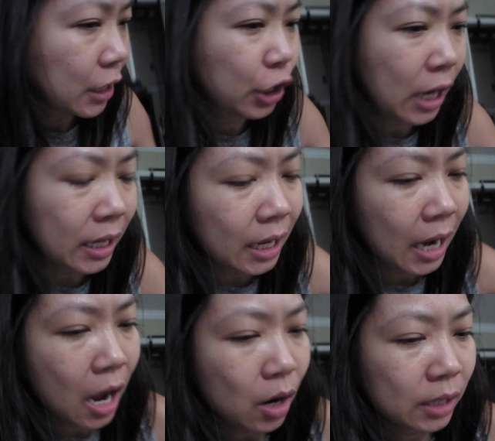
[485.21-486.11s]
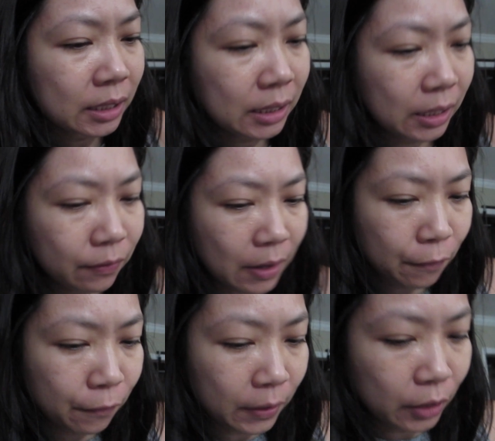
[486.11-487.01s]
check it out and see if they
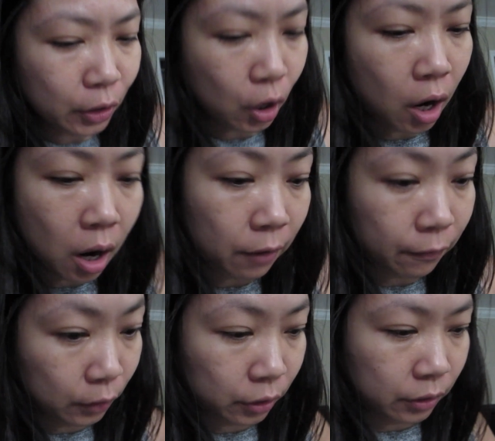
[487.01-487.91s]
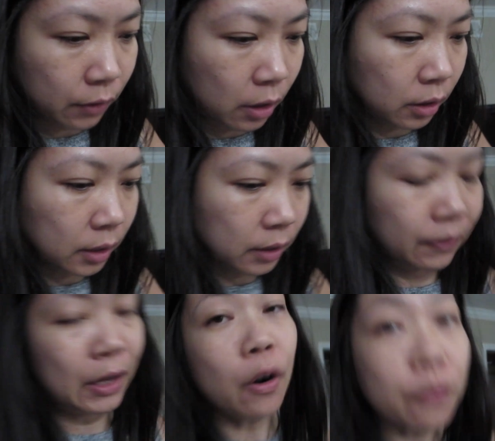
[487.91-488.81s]
fit in the car first of all because if
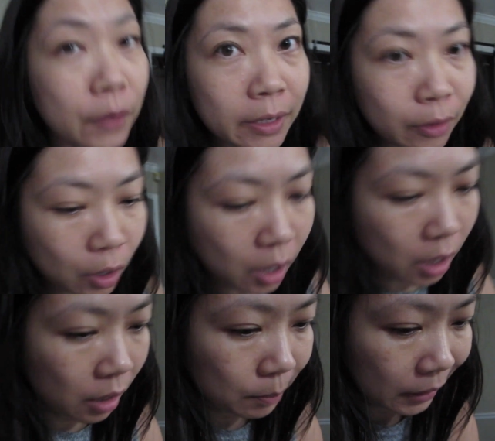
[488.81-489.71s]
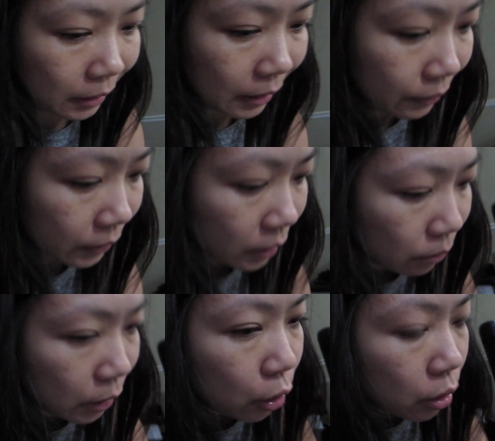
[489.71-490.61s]
they don't fit in the car I'm gonna have to
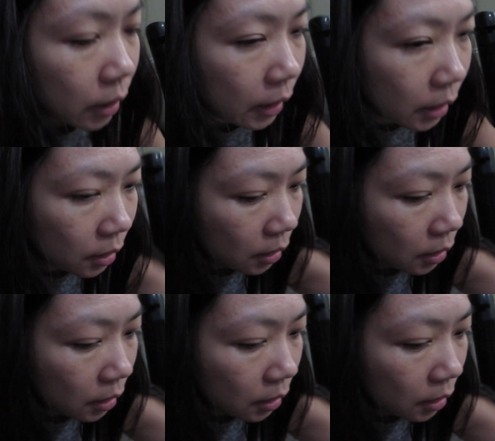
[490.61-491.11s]
return it